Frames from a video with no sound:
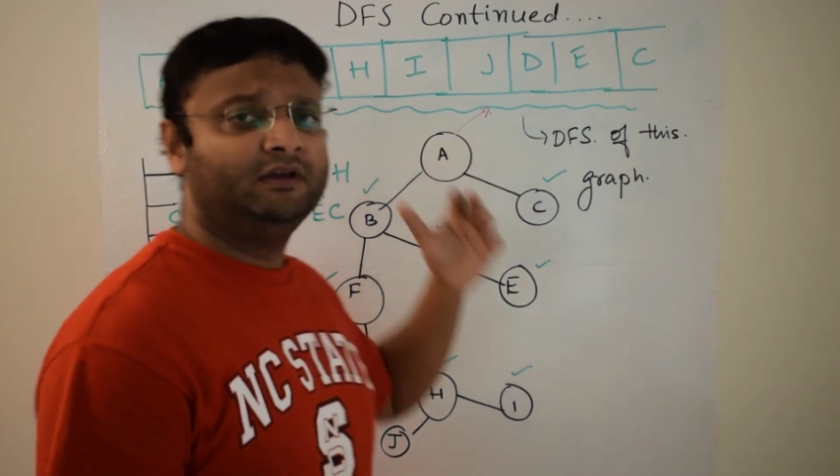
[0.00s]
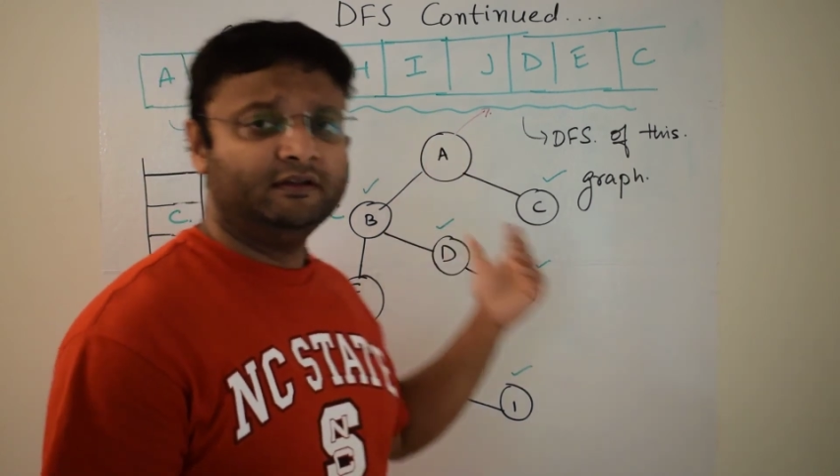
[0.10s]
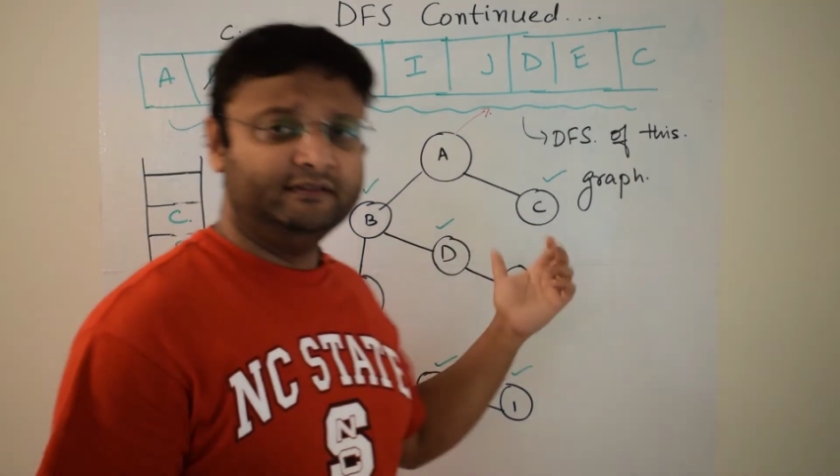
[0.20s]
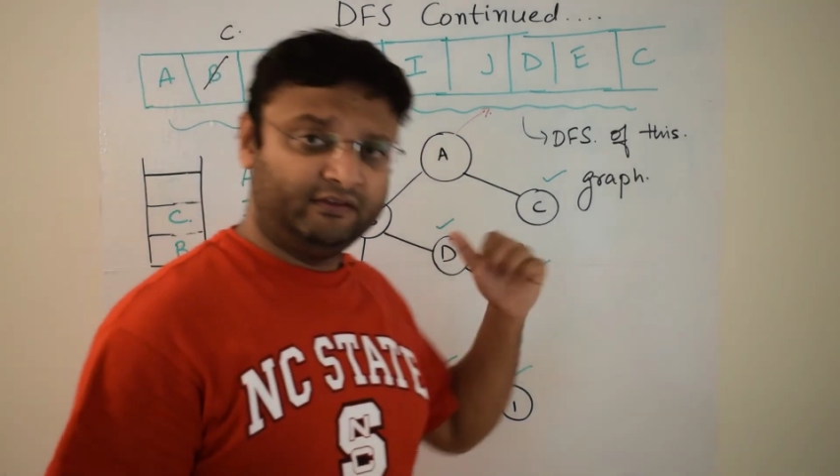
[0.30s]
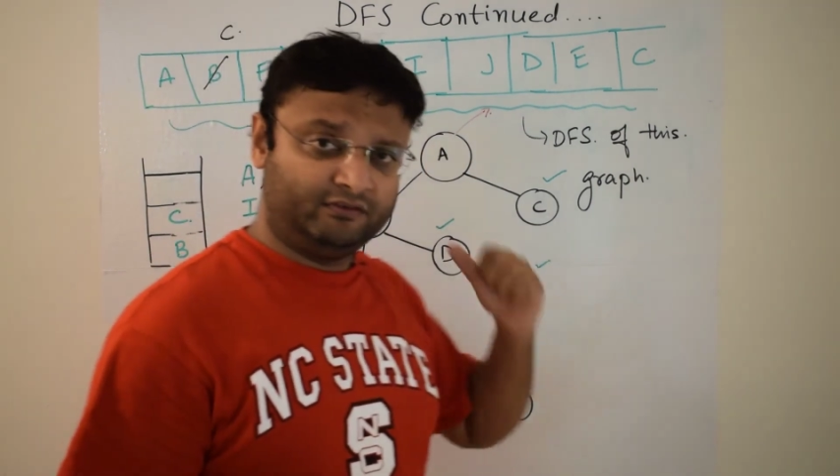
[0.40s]

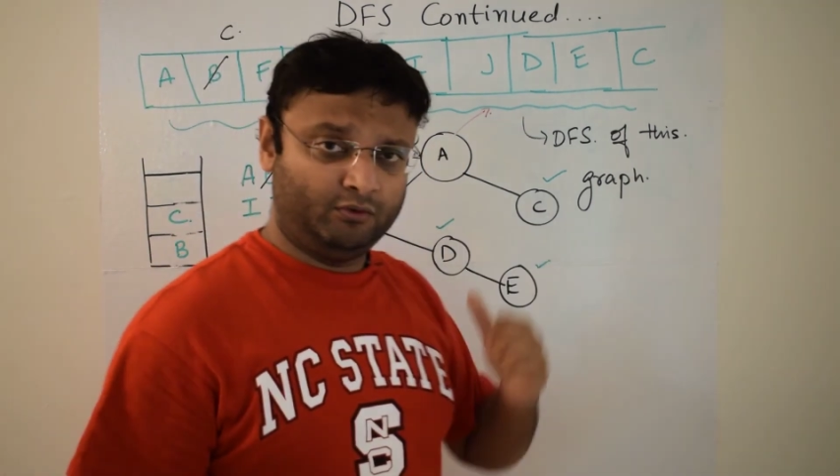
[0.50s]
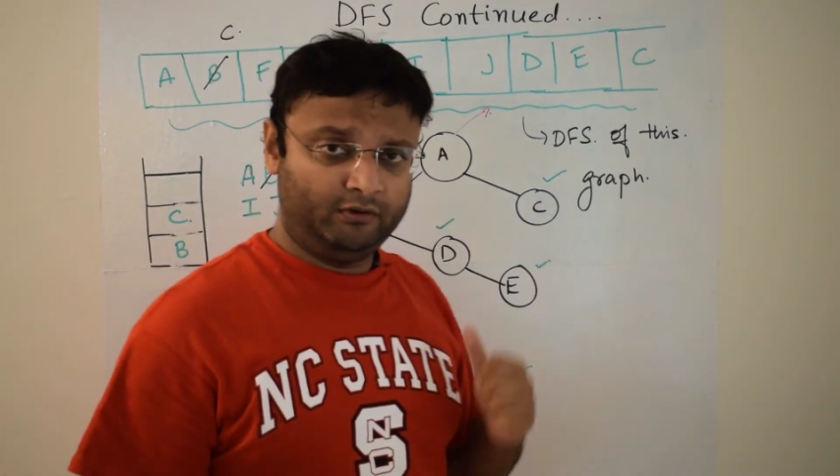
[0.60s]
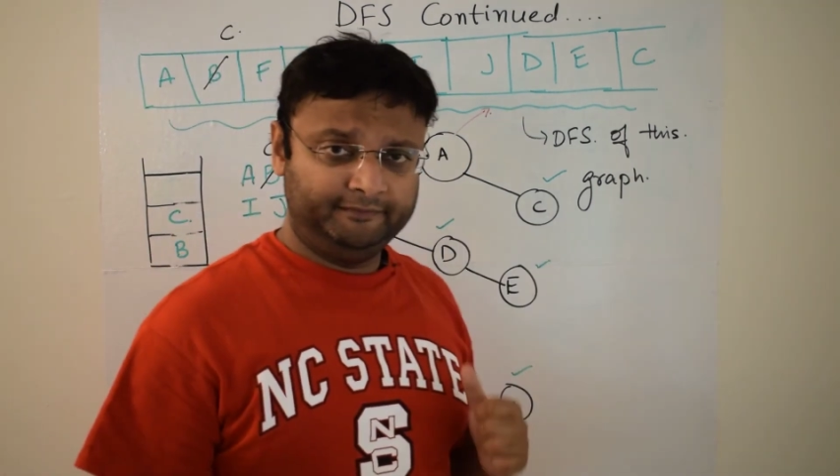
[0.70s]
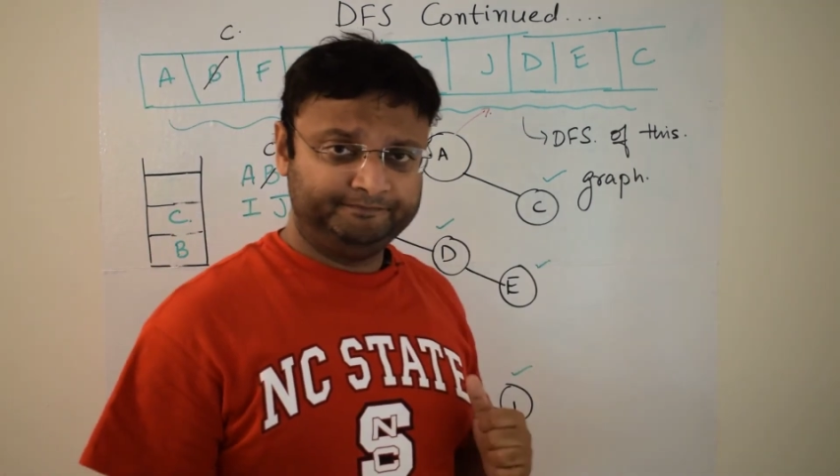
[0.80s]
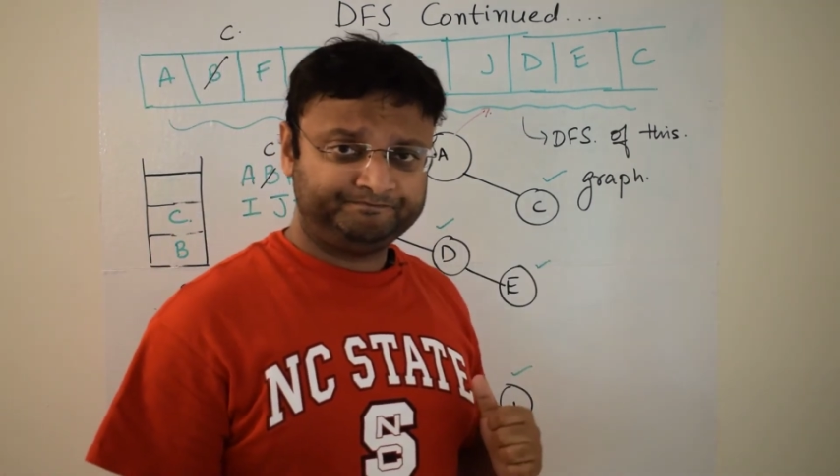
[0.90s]
this node.
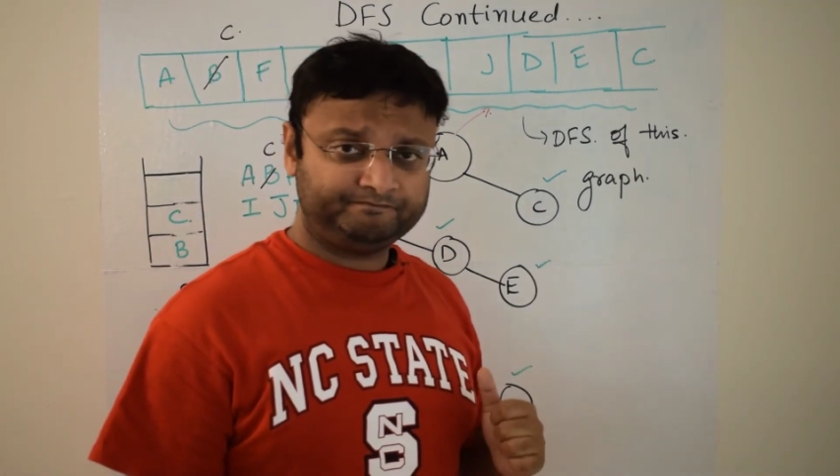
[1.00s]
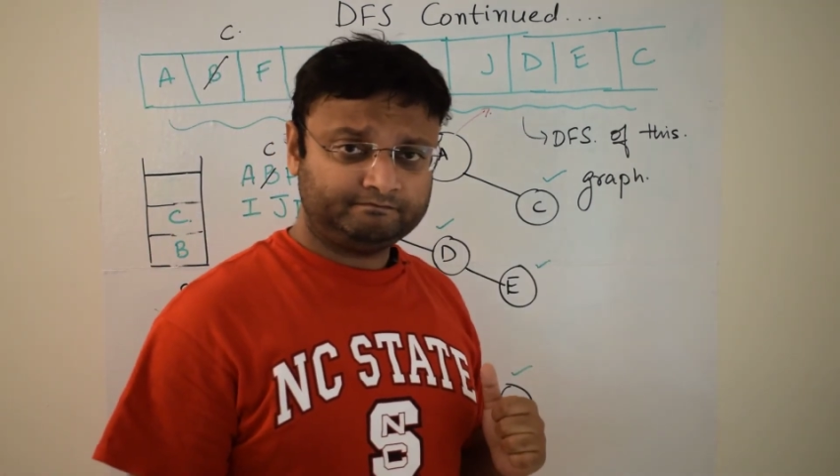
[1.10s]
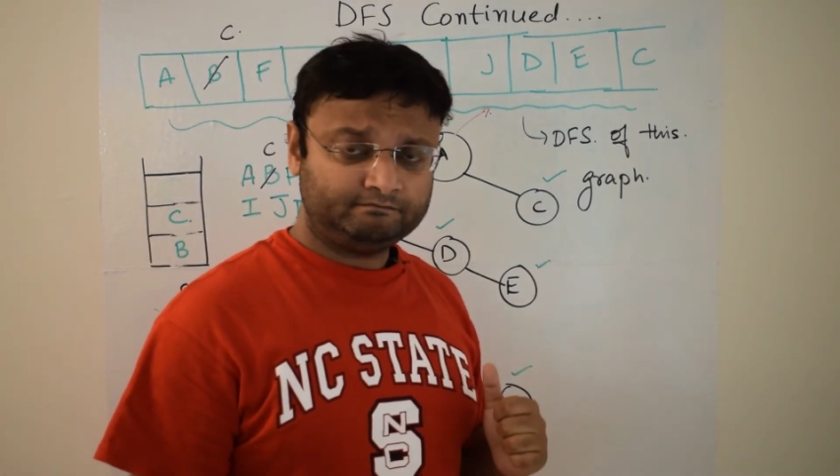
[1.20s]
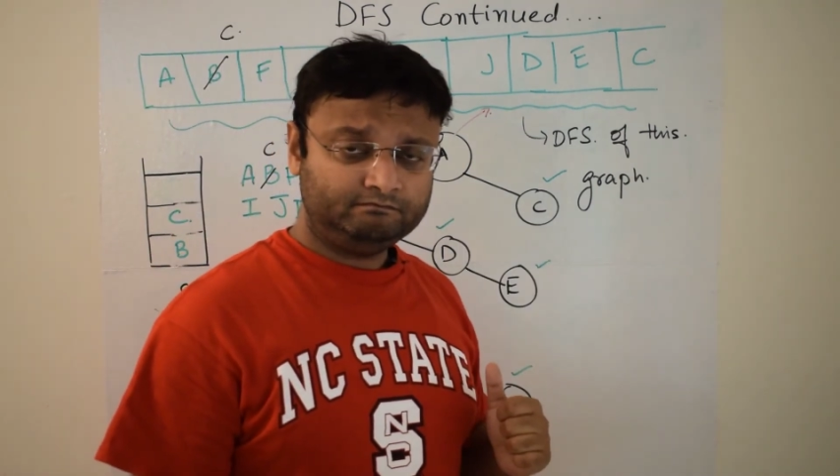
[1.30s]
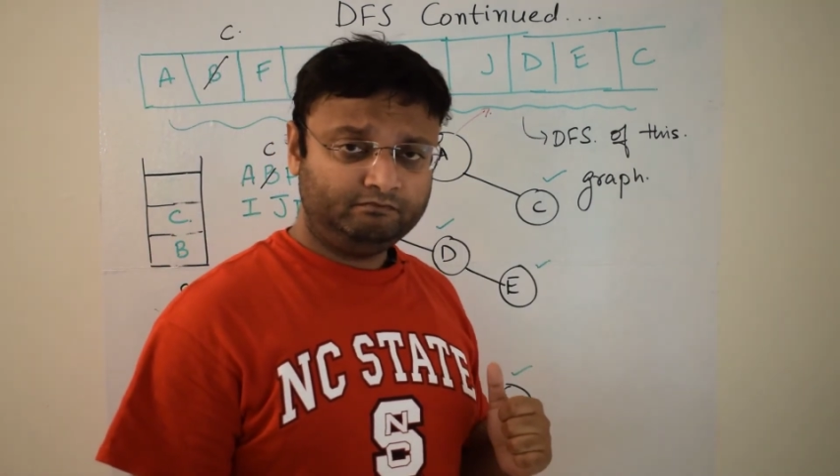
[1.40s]

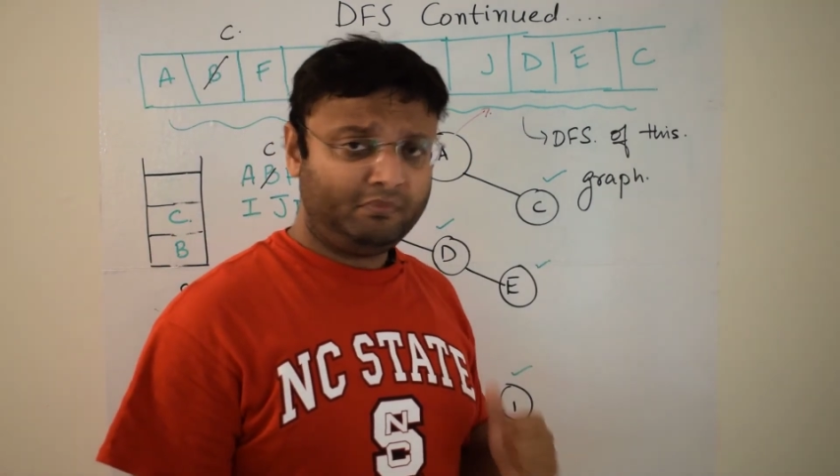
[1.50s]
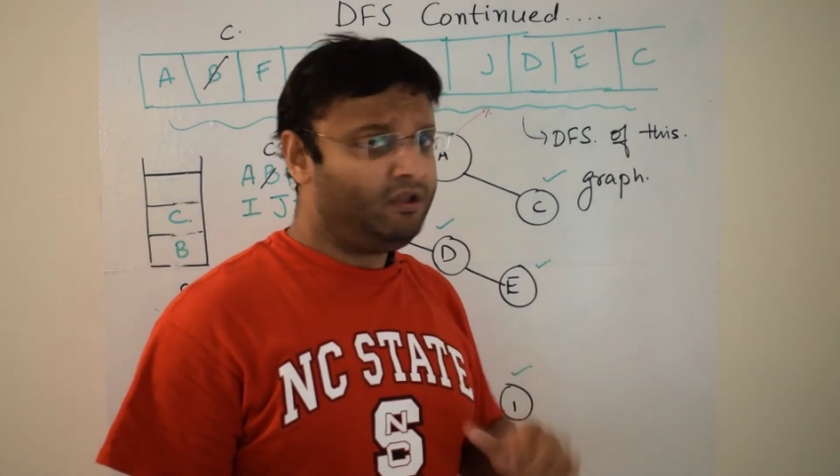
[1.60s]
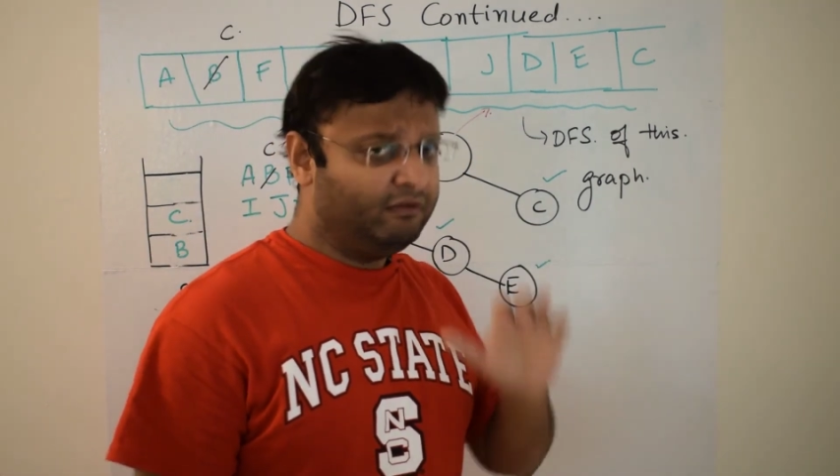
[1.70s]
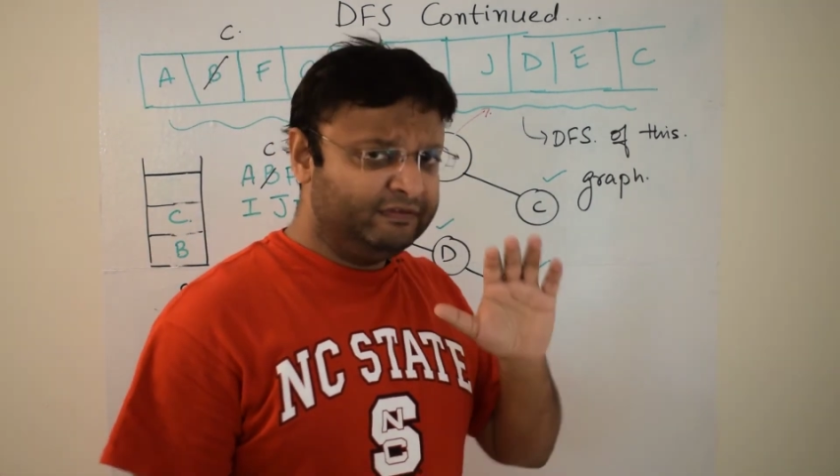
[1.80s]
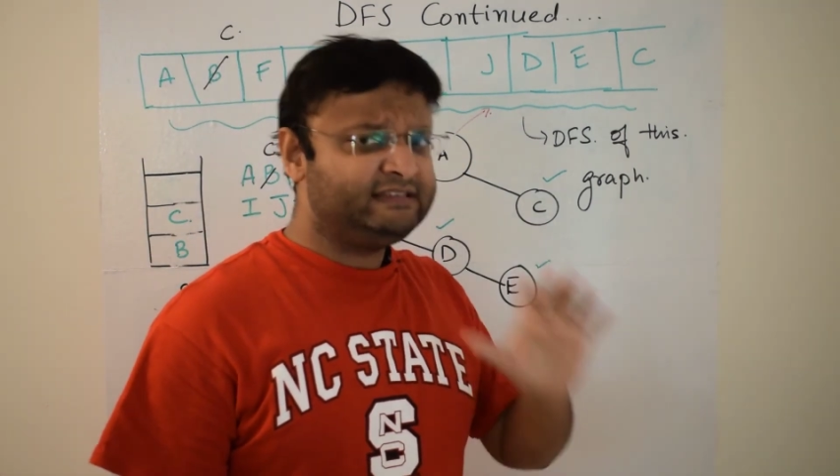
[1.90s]
We'll